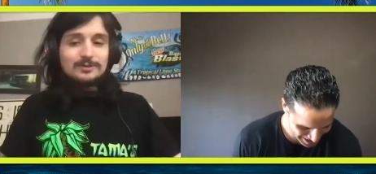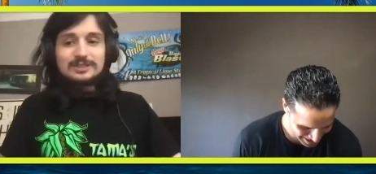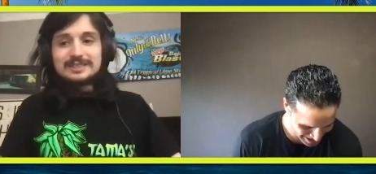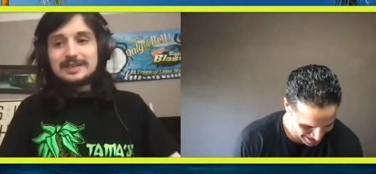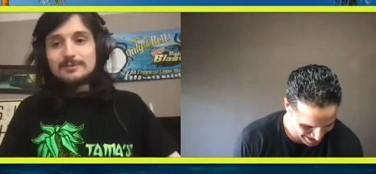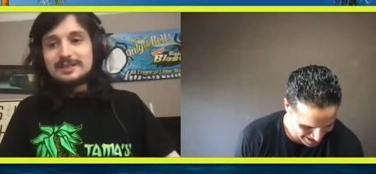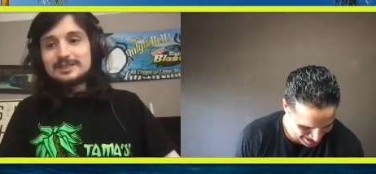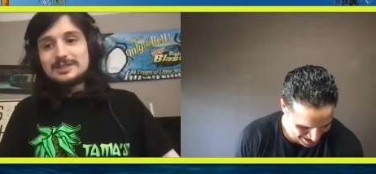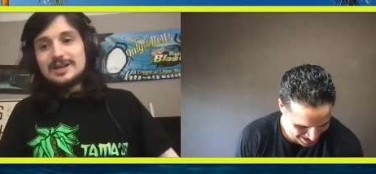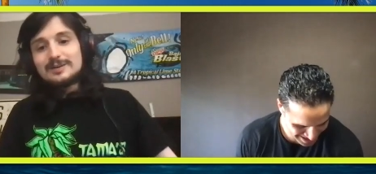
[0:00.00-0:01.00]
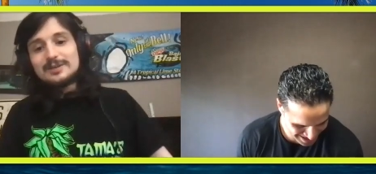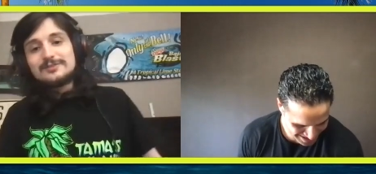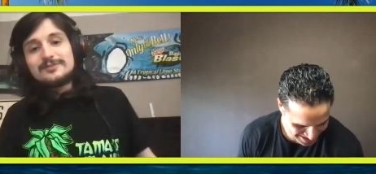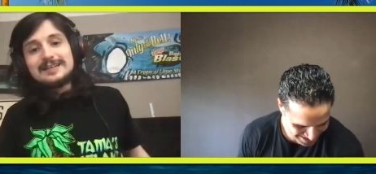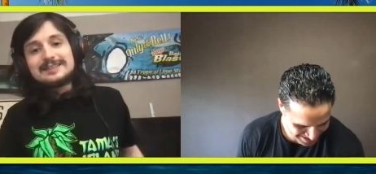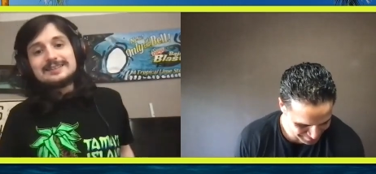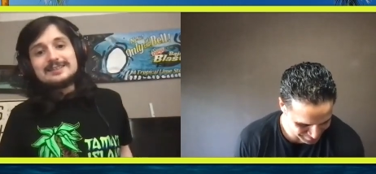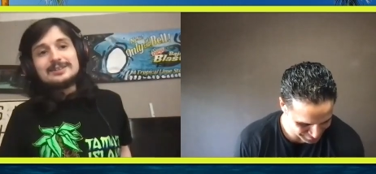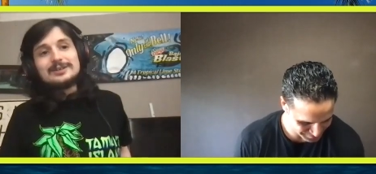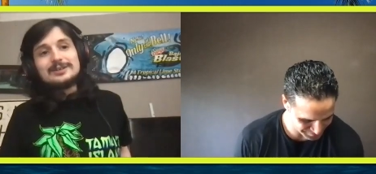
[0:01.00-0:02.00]
Speaker 1: was gonna say we can talk about the fact
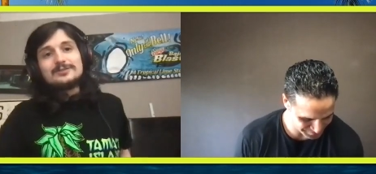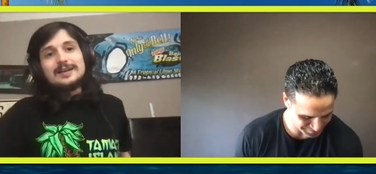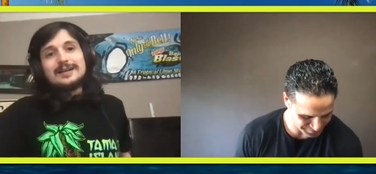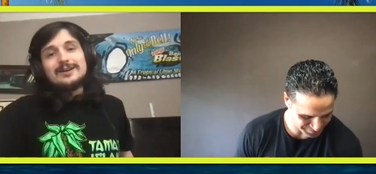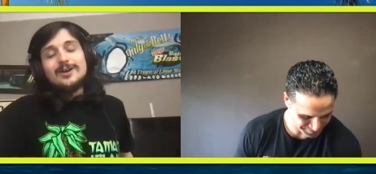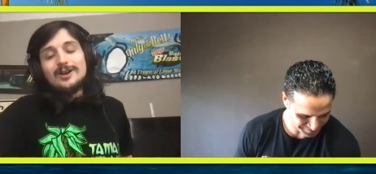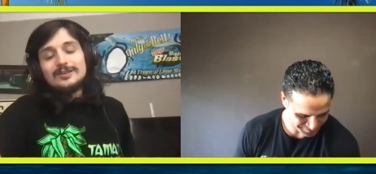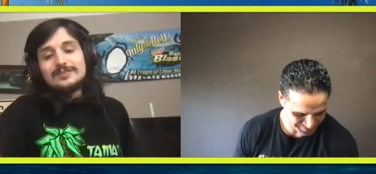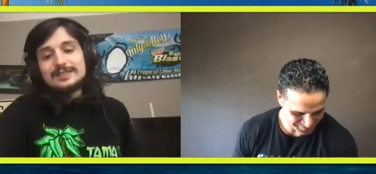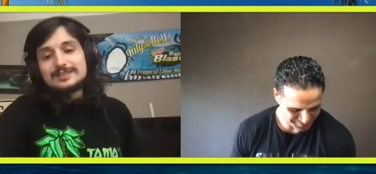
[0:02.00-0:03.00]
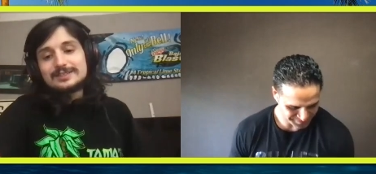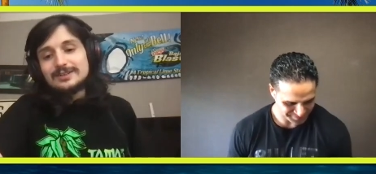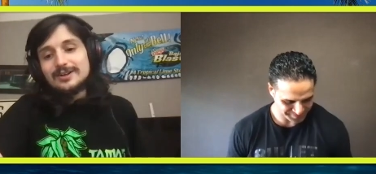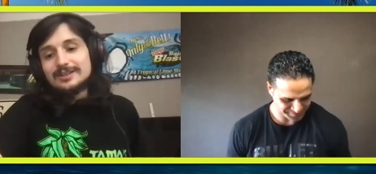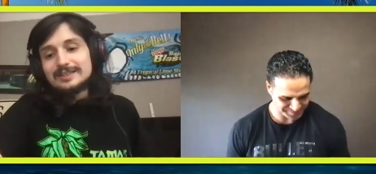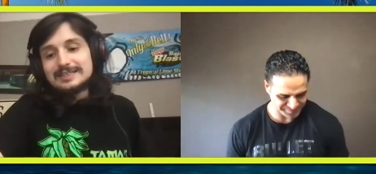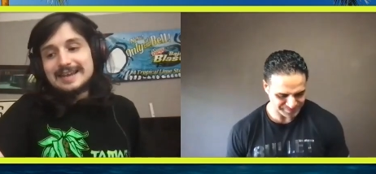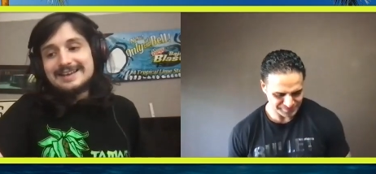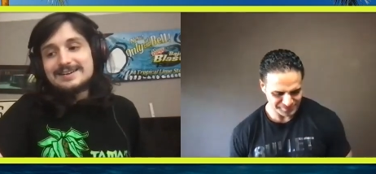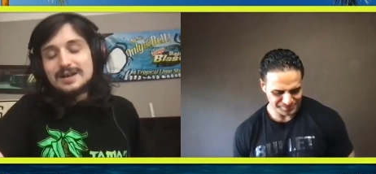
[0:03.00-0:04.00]
that you know you've got all of this all of this
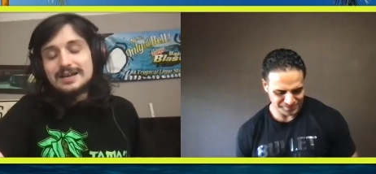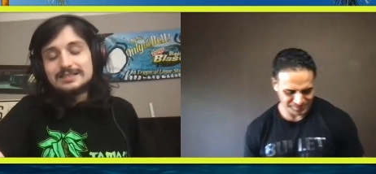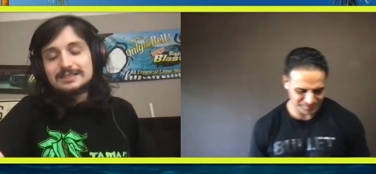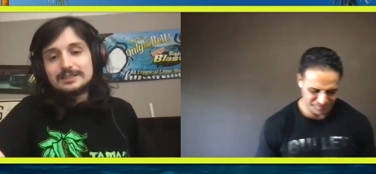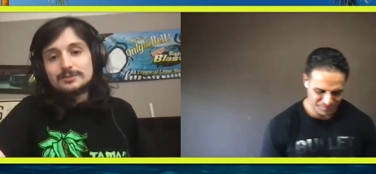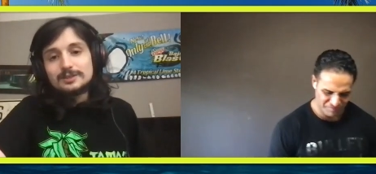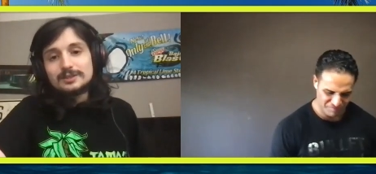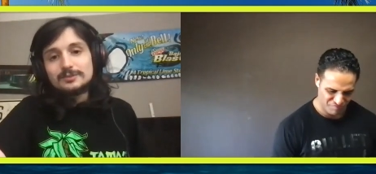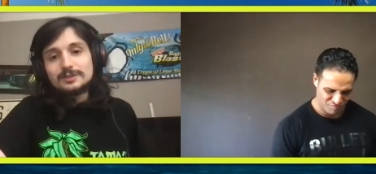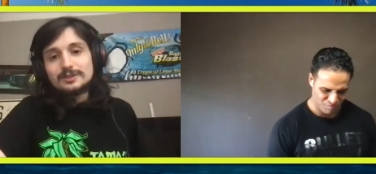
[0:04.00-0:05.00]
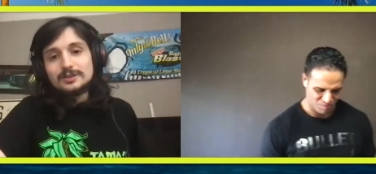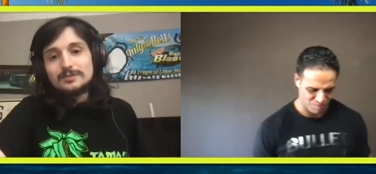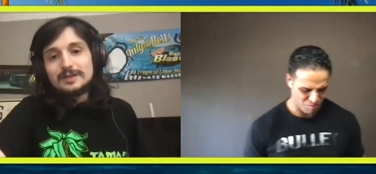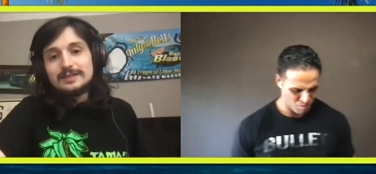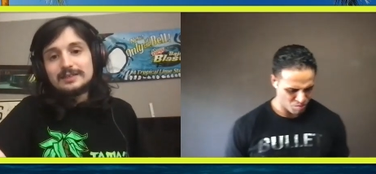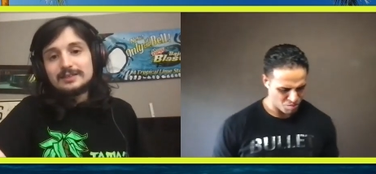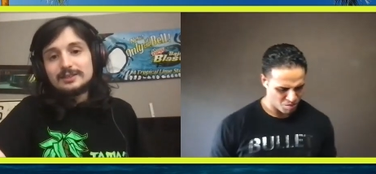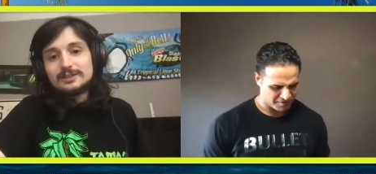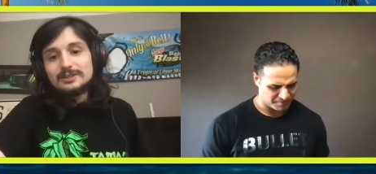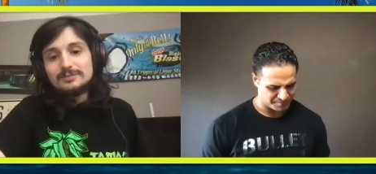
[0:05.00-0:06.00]
animosity with with Omega and
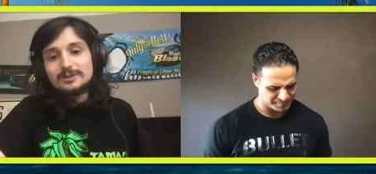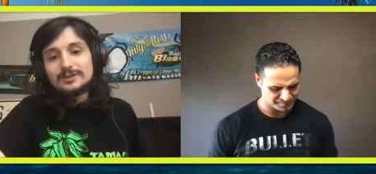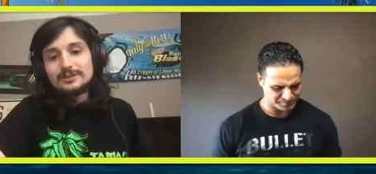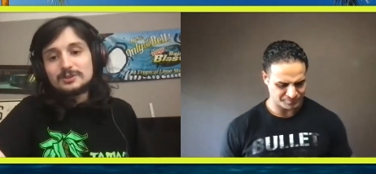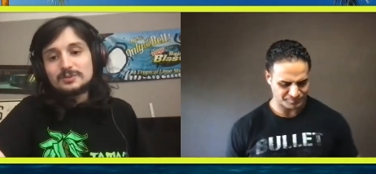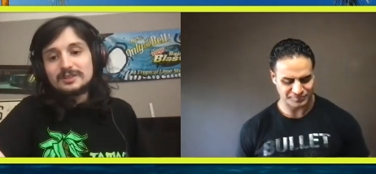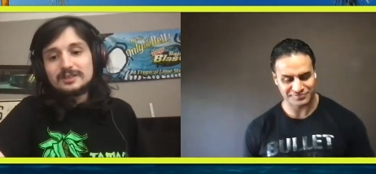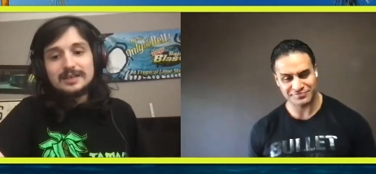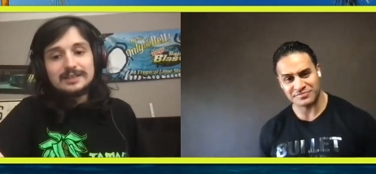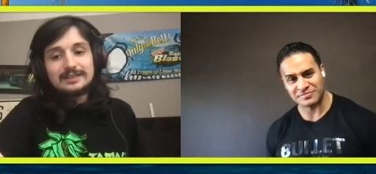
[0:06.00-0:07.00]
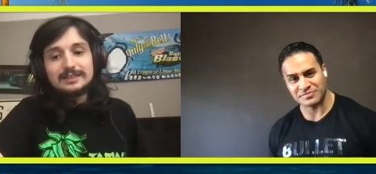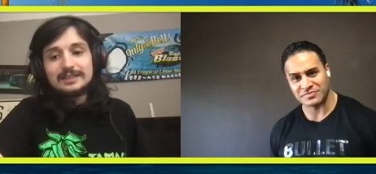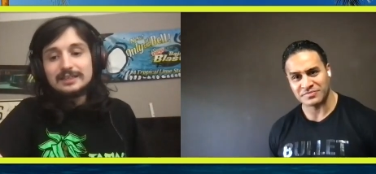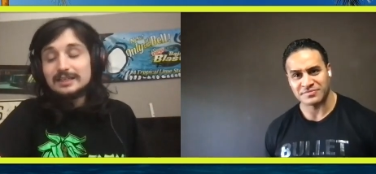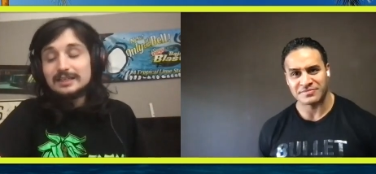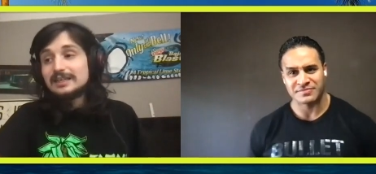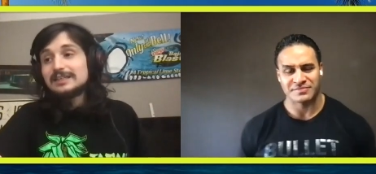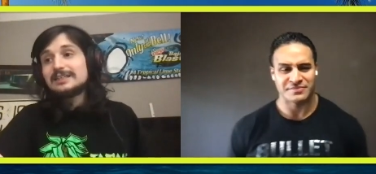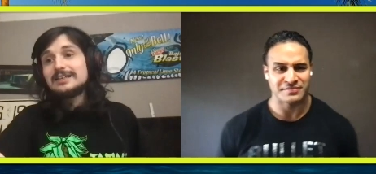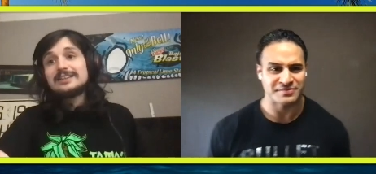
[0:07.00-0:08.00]
the Good Brothers, but they're not the
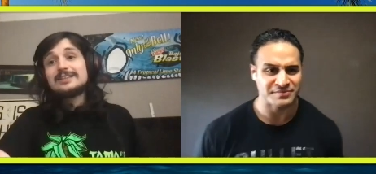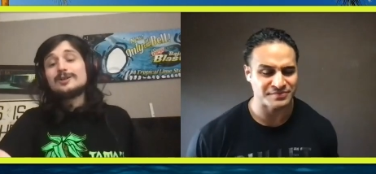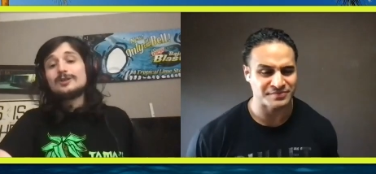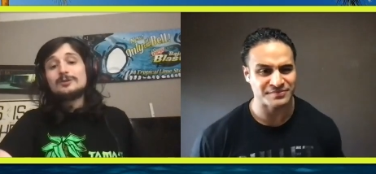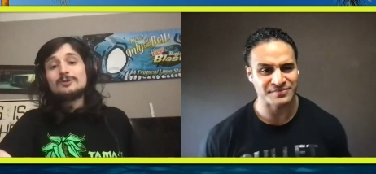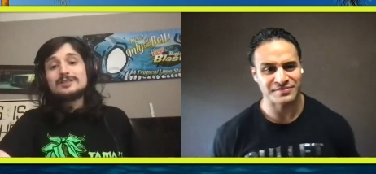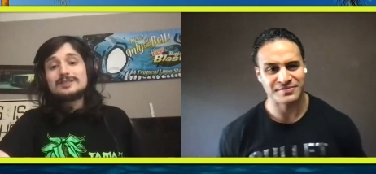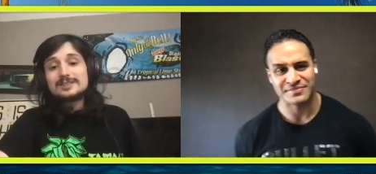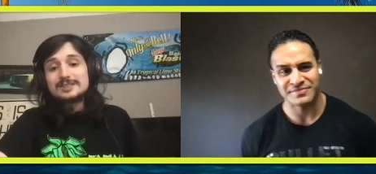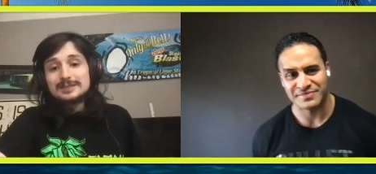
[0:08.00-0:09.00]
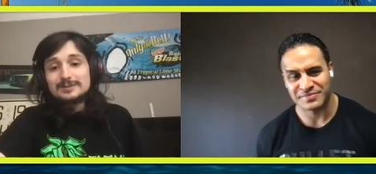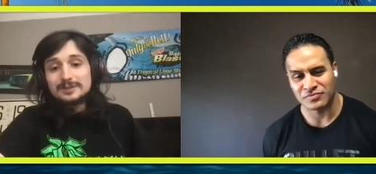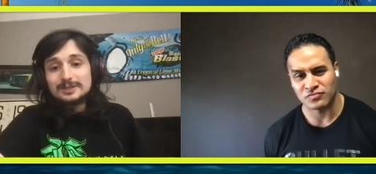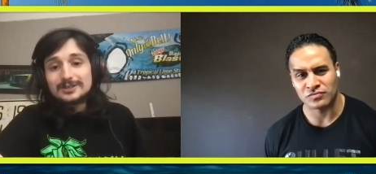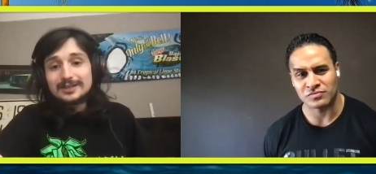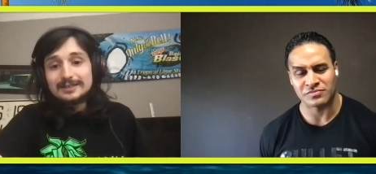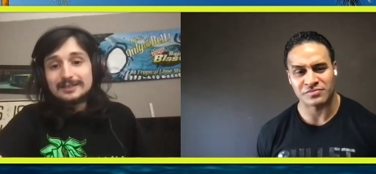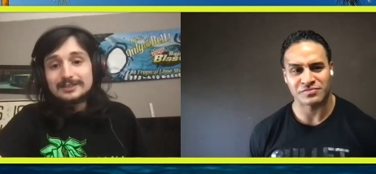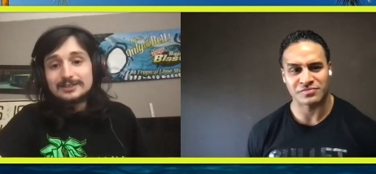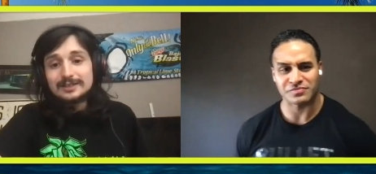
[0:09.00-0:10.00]
they're not the only ones that seem to be trying
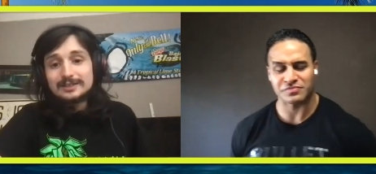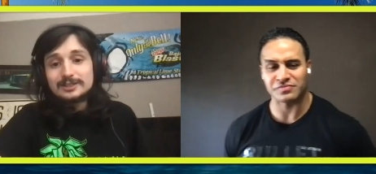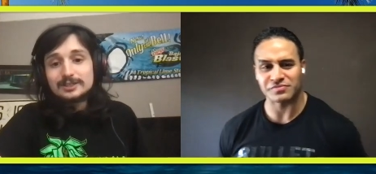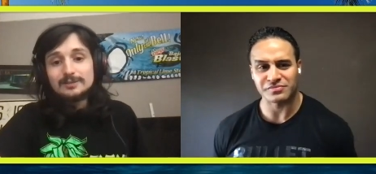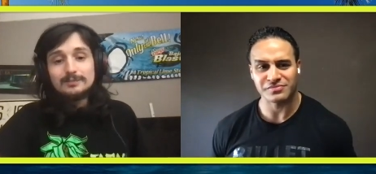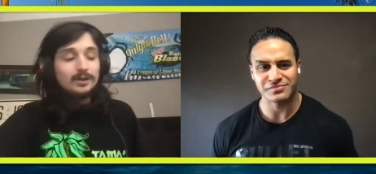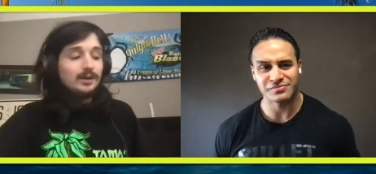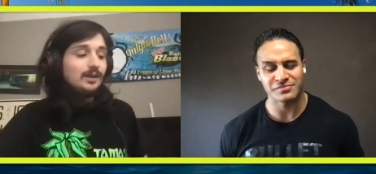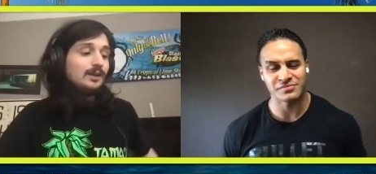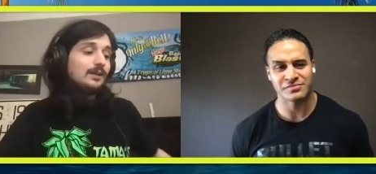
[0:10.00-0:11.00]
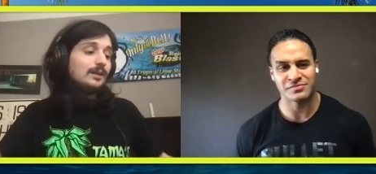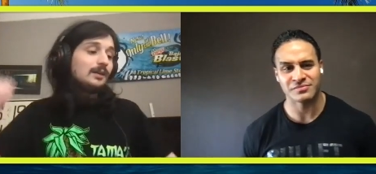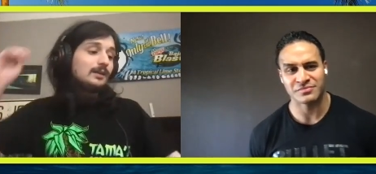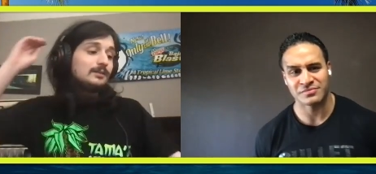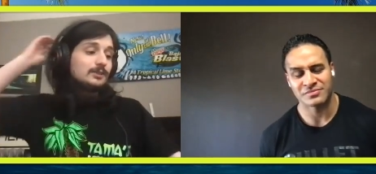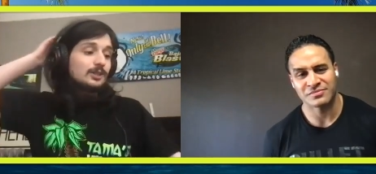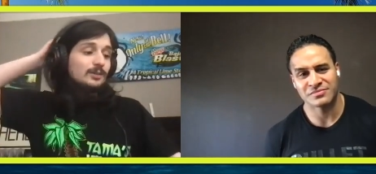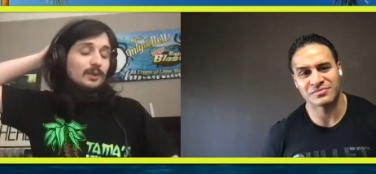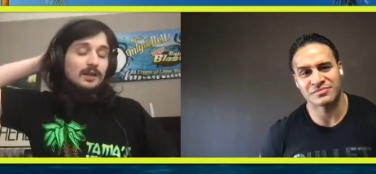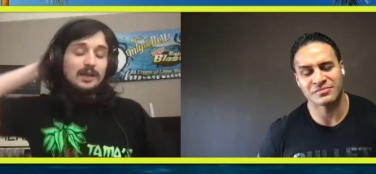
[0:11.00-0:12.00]
to trying to jump all uh,
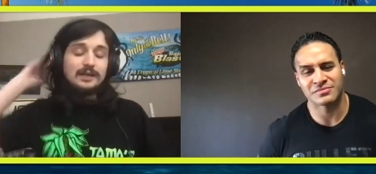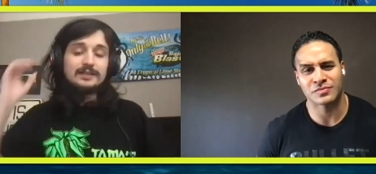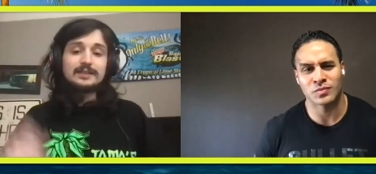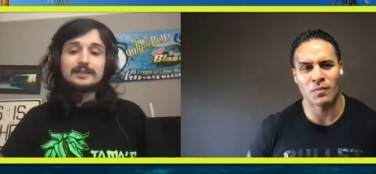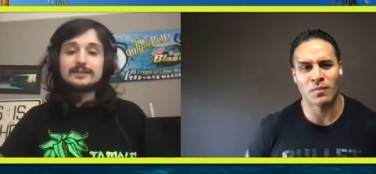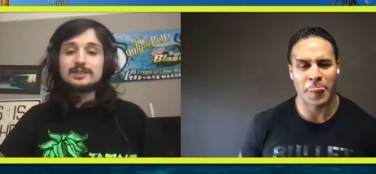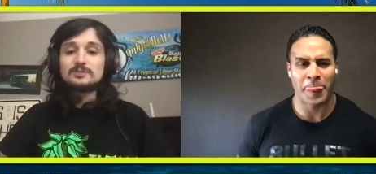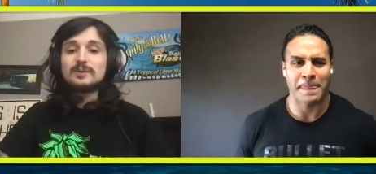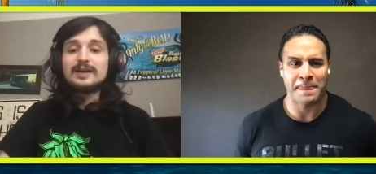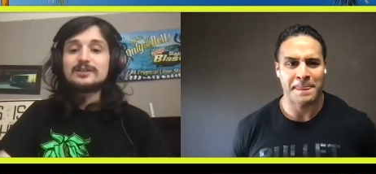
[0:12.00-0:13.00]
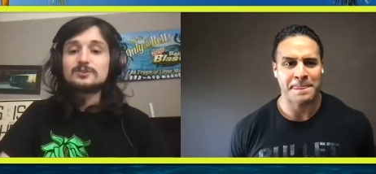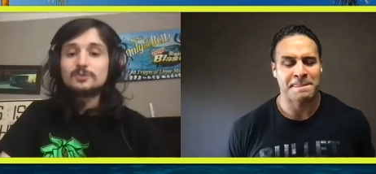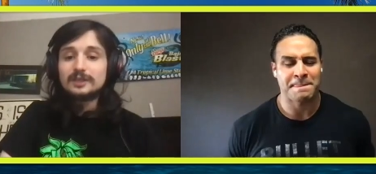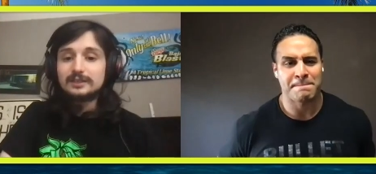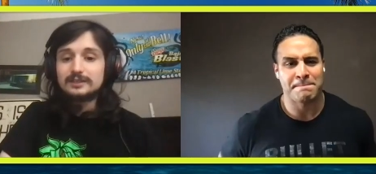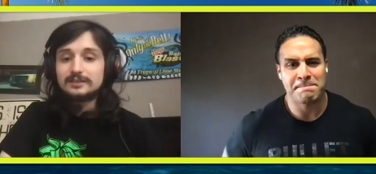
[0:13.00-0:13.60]
jump all on you this past week.